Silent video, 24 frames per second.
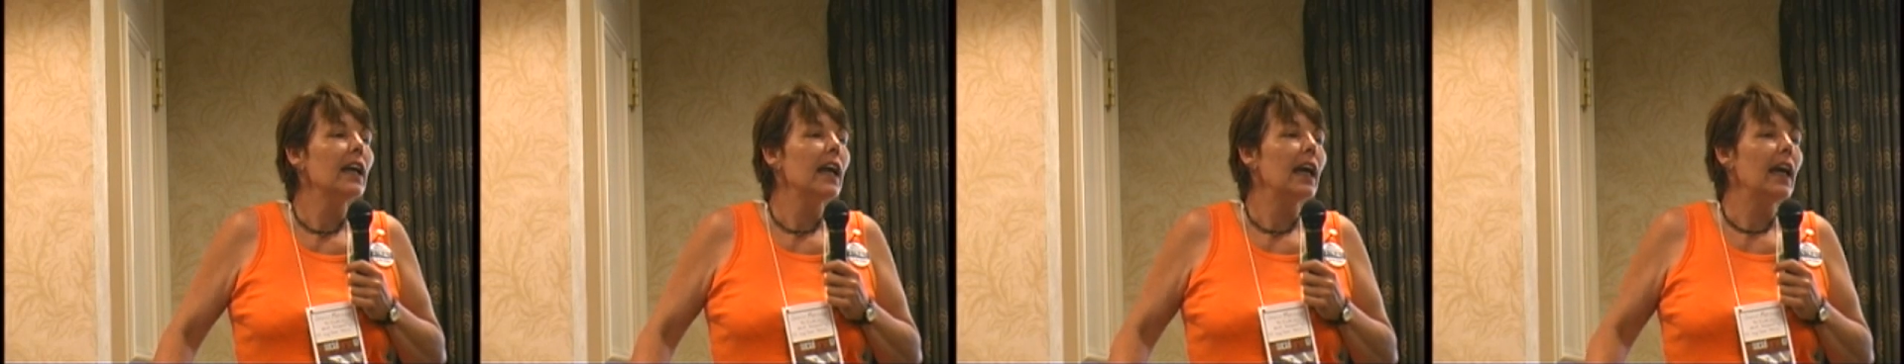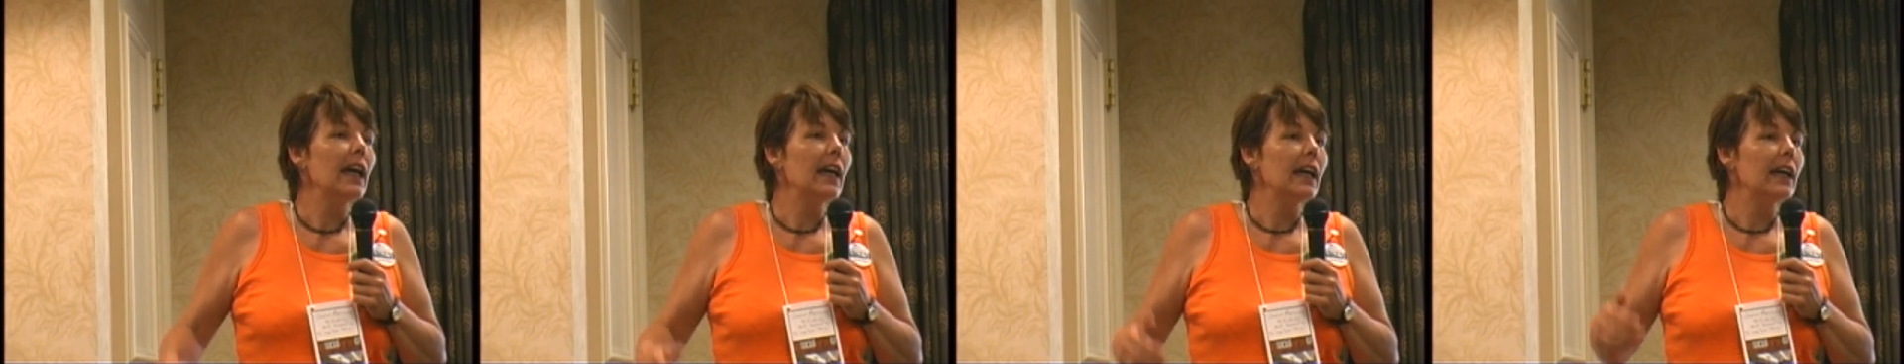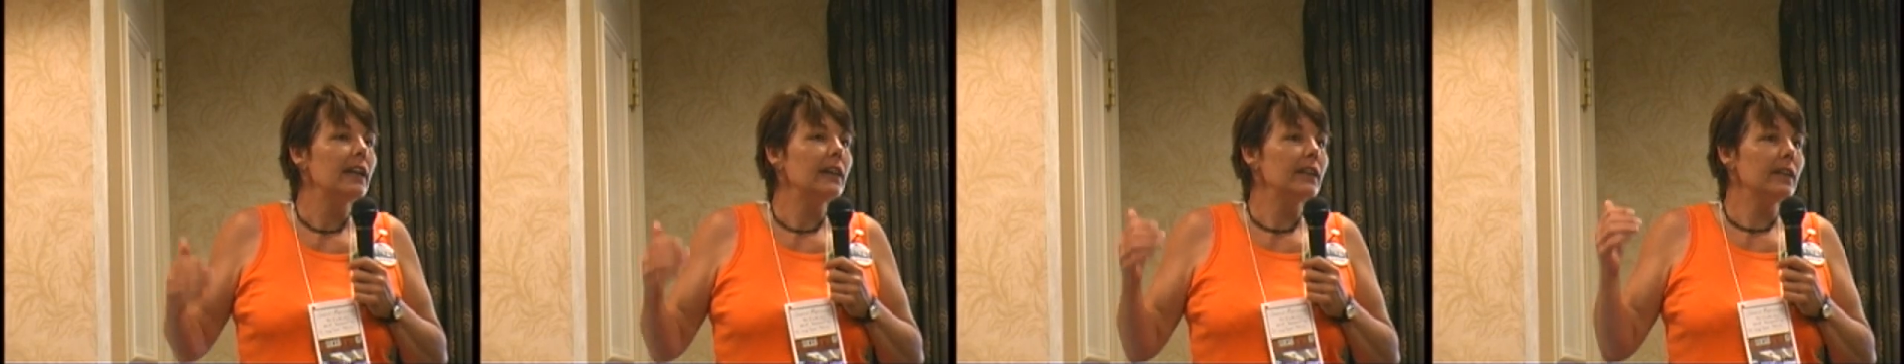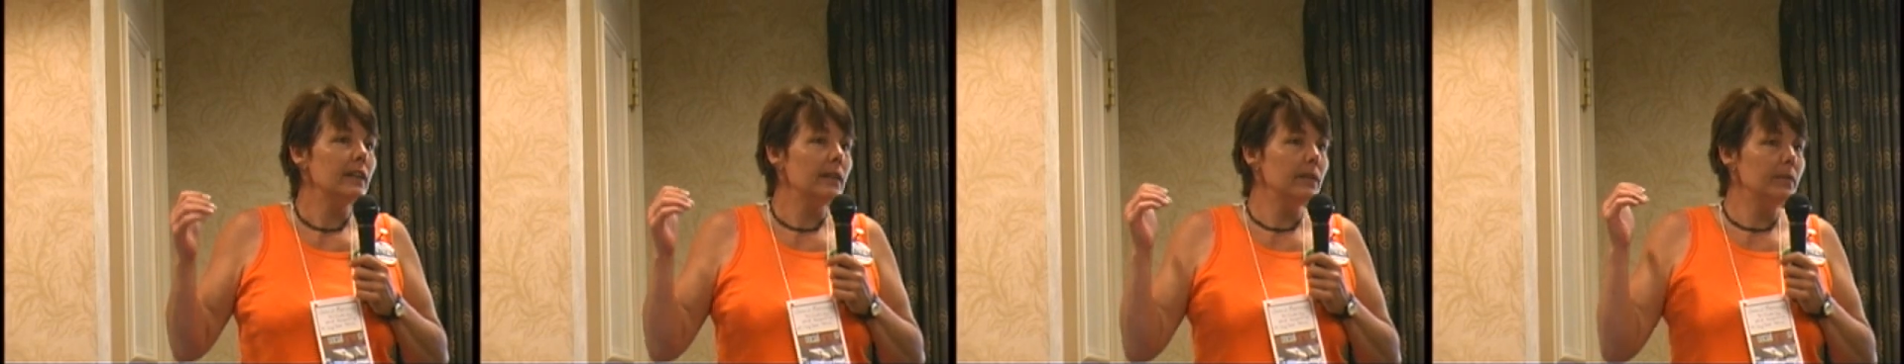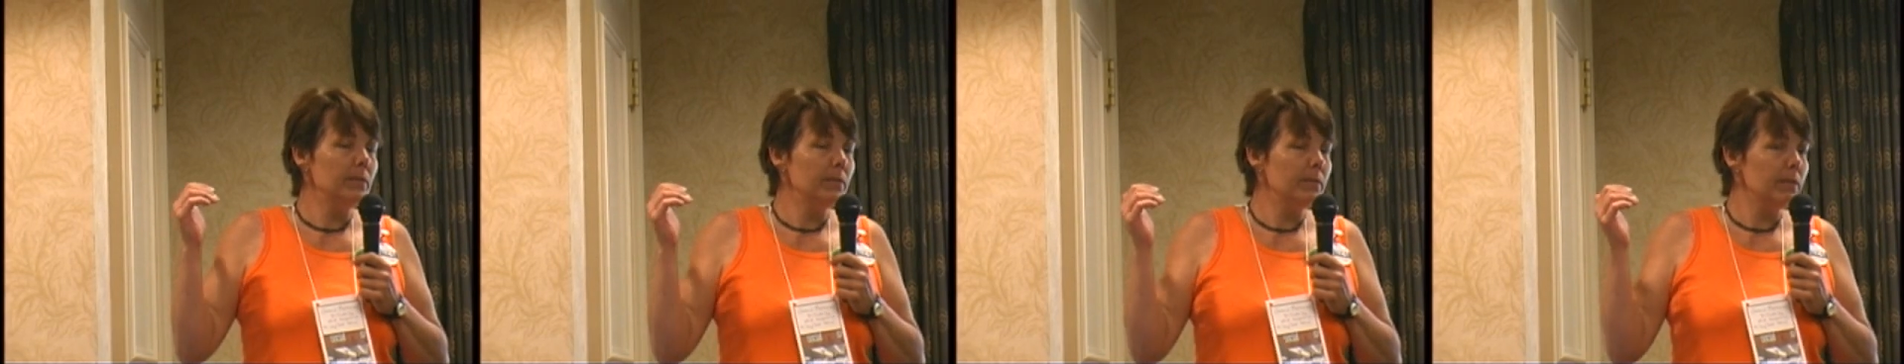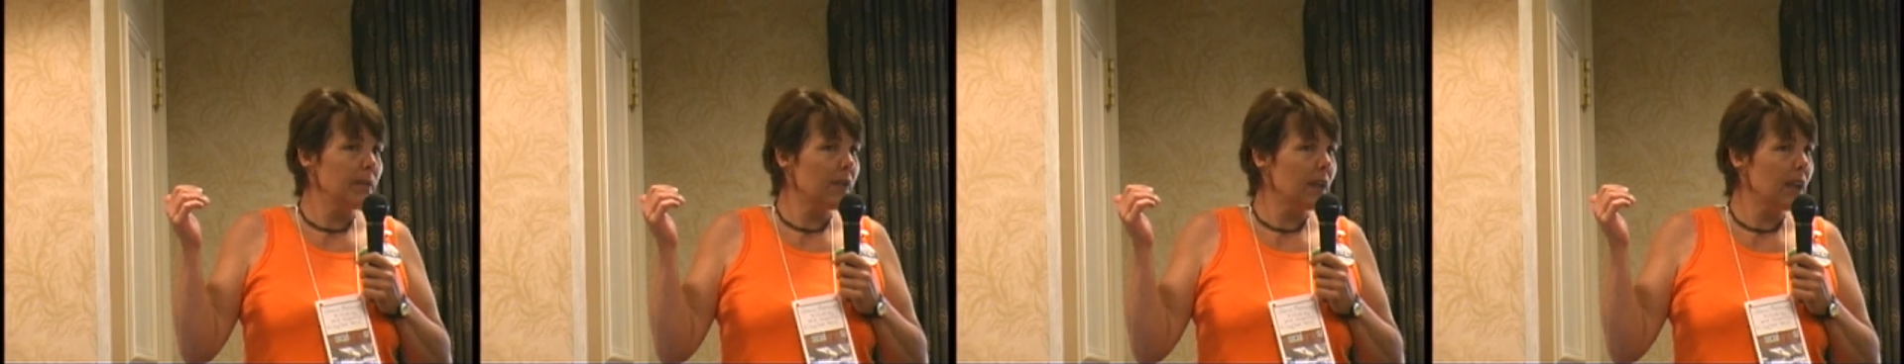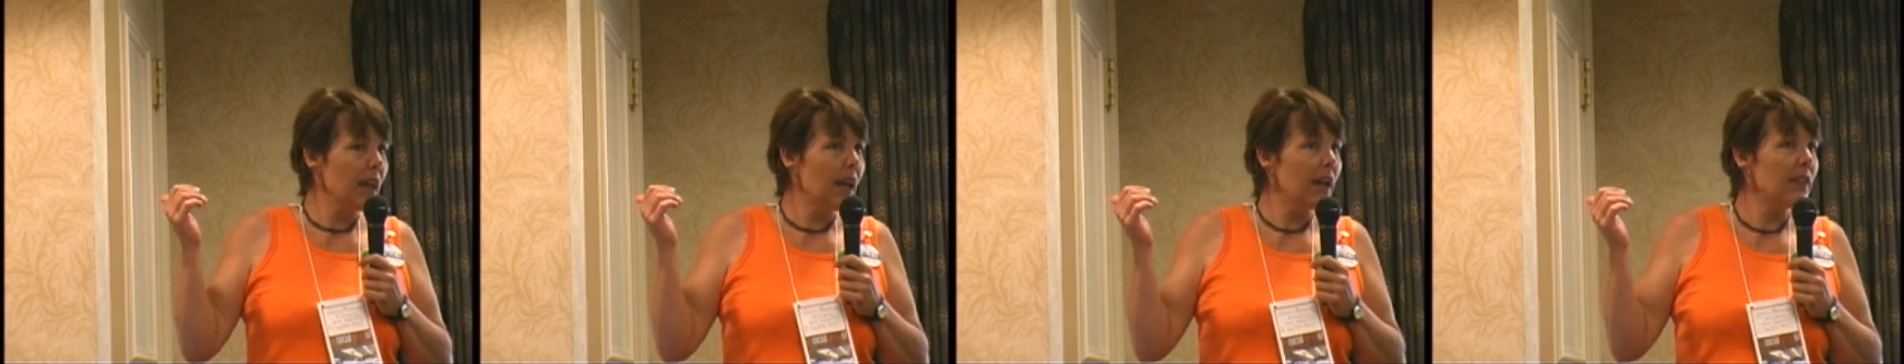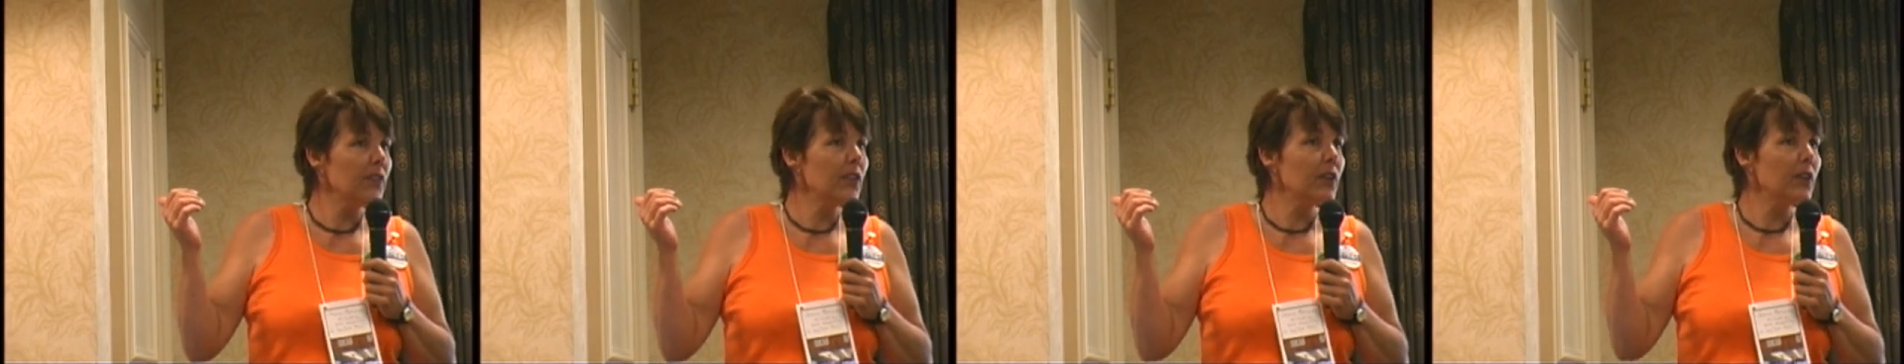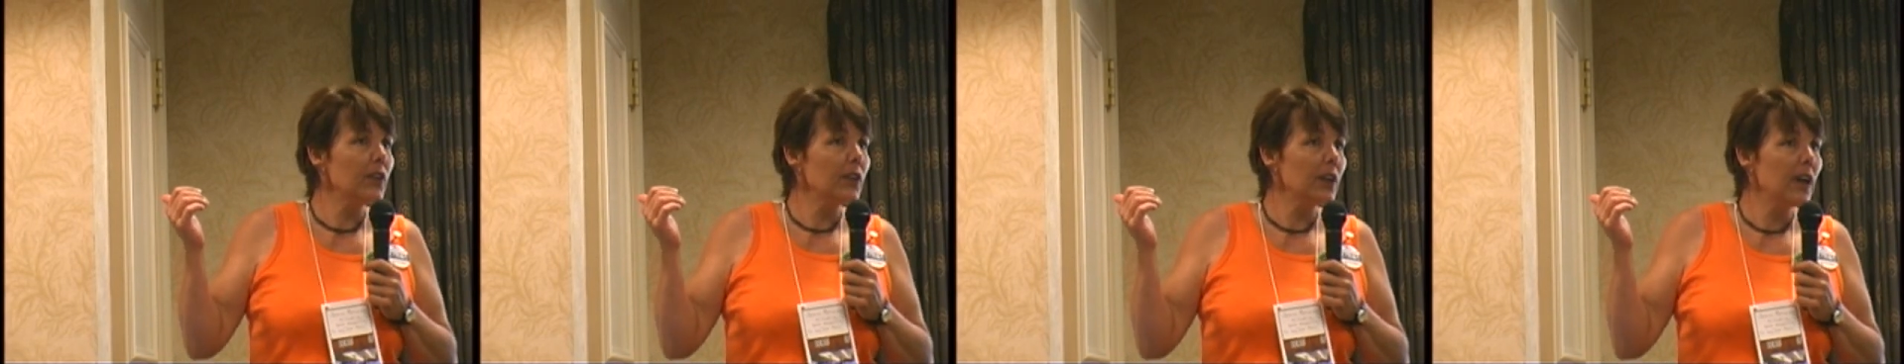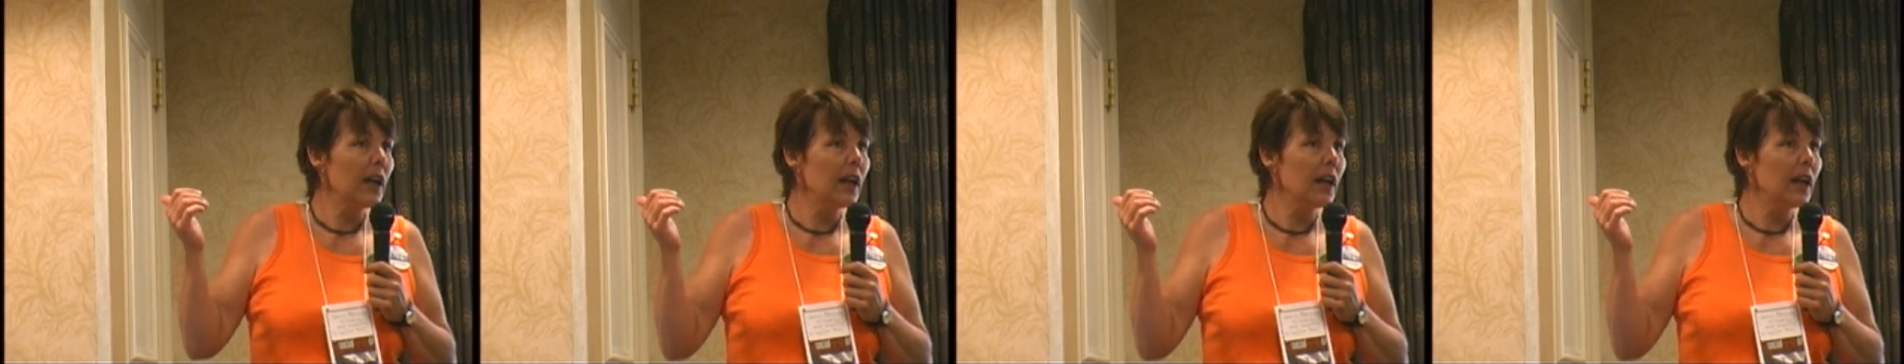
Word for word: And the governor